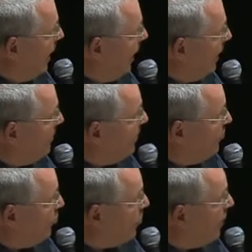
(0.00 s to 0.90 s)
And in this
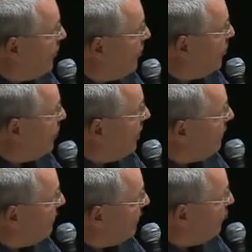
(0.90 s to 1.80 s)
sugar coat you have
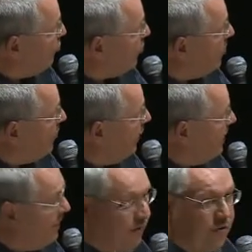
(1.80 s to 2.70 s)
another sugar
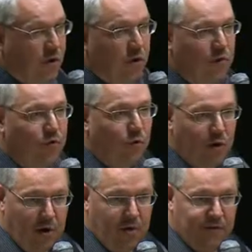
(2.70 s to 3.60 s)
here, it's called
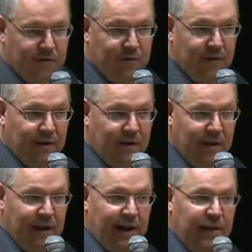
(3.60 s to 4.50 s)
fucose.
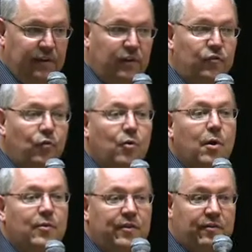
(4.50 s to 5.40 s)
And this
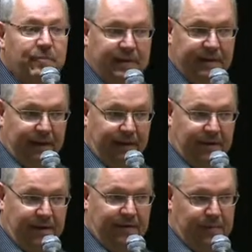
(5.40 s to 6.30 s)
fucose is missing
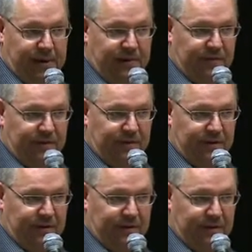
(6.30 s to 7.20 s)
in the patient.